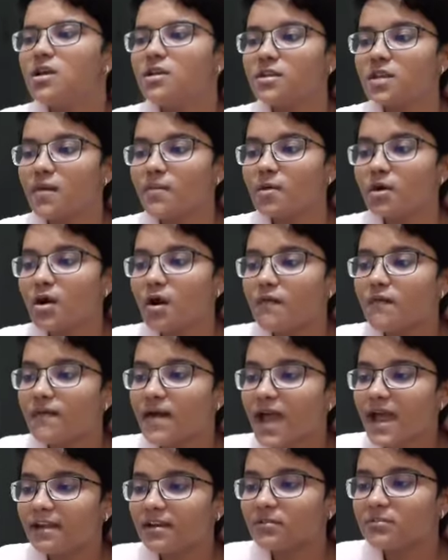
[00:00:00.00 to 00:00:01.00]
Number of
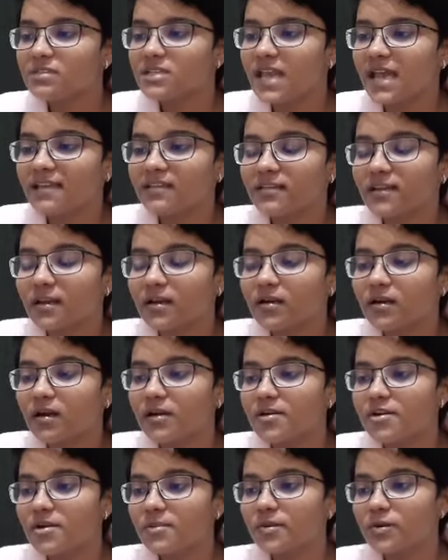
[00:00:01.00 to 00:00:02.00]
atoms and their
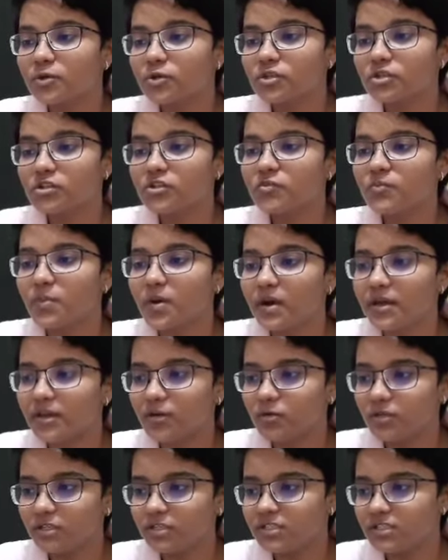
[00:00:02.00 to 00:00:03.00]
contributions per
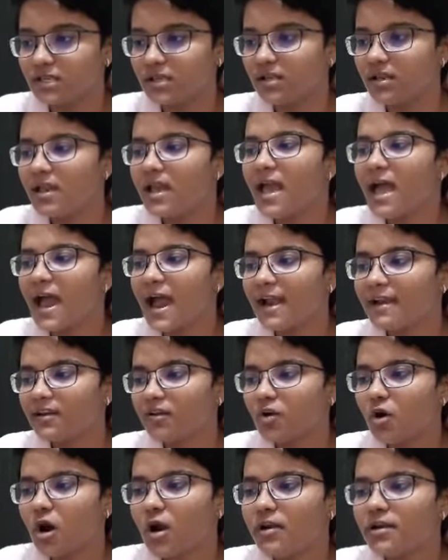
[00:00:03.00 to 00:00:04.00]
unit cell. At
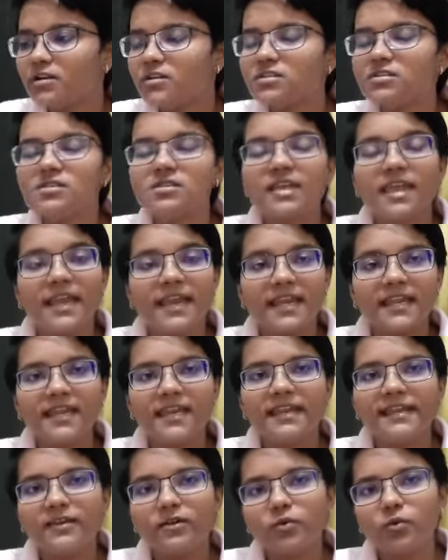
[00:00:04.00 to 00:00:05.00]
corners 8
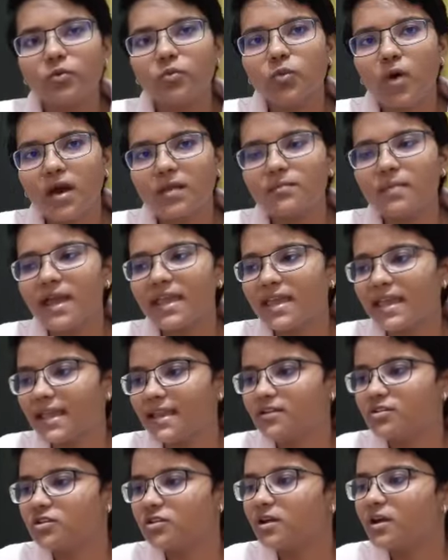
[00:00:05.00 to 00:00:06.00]
into 1 by
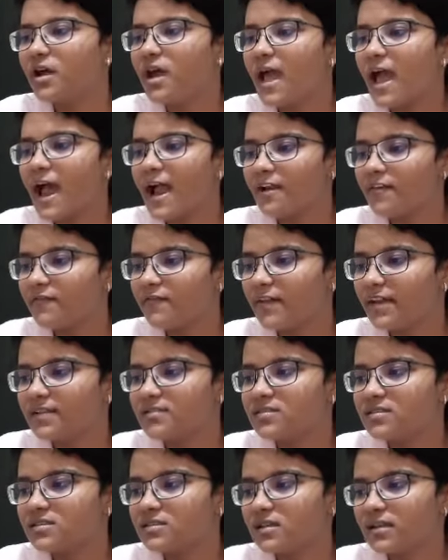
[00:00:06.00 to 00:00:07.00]
8. At
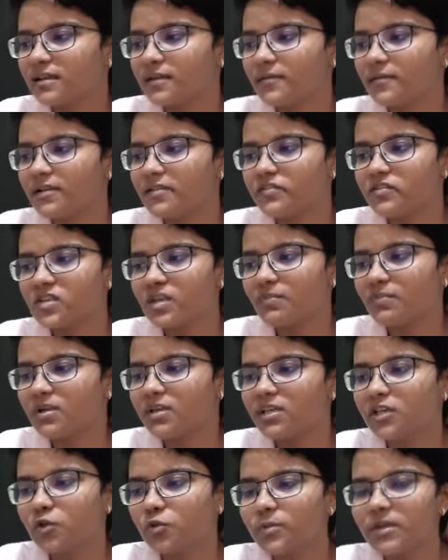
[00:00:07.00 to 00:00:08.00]
face in
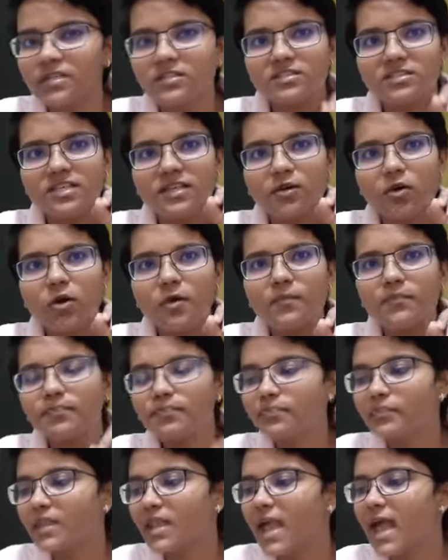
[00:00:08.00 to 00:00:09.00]
simple cubic 0.
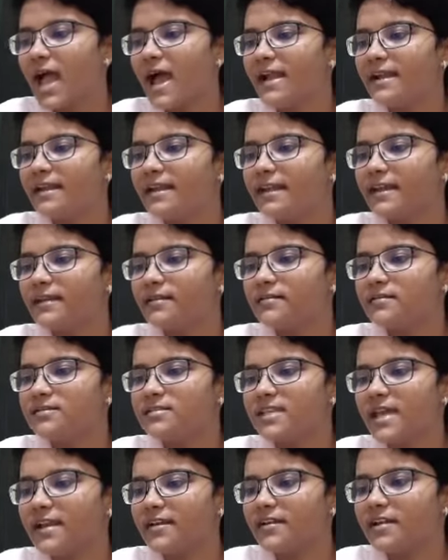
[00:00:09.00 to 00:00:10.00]
And in
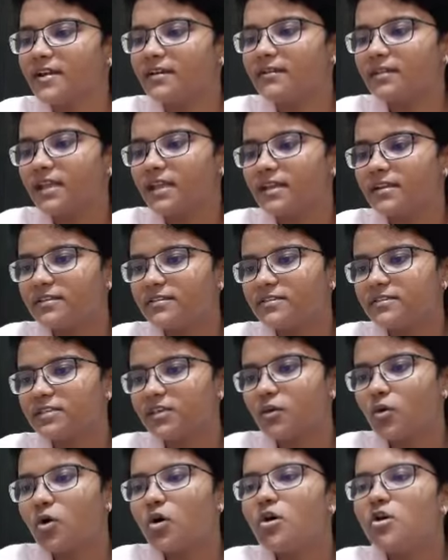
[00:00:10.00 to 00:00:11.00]
center there is
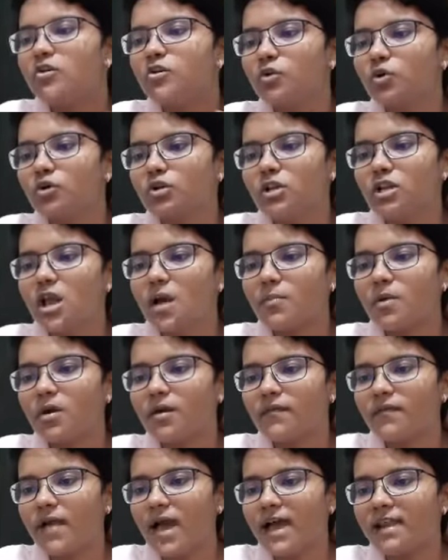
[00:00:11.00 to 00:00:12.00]
0. Total
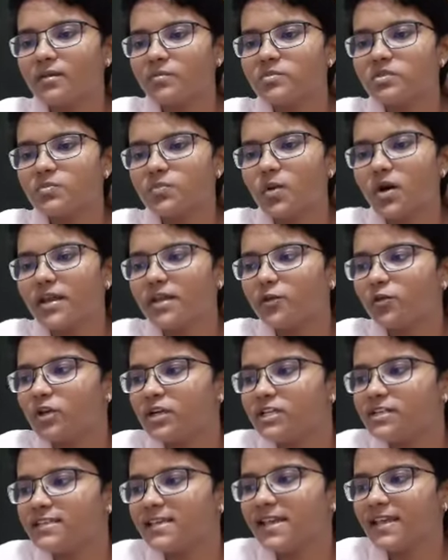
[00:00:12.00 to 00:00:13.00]
number of atoms per
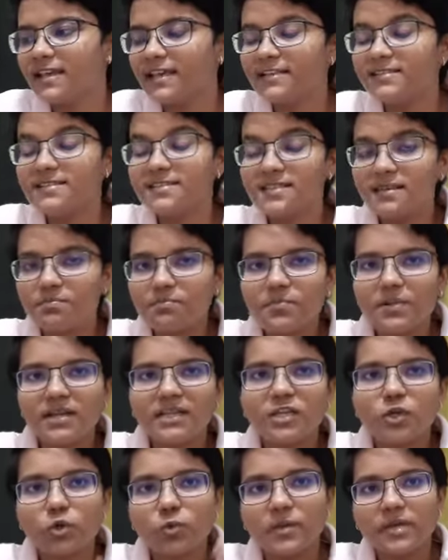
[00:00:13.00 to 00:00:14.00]
unit cell in
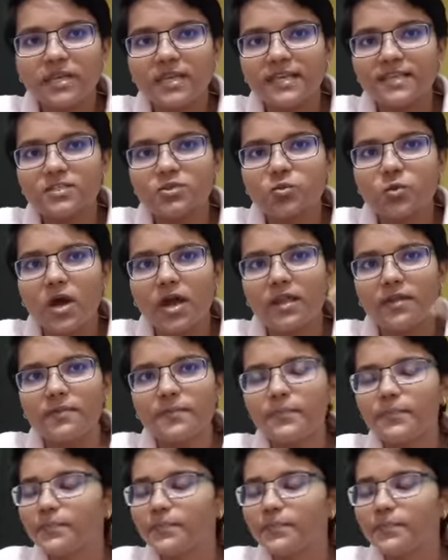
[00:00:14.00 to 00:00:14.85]
simple cubic is 1.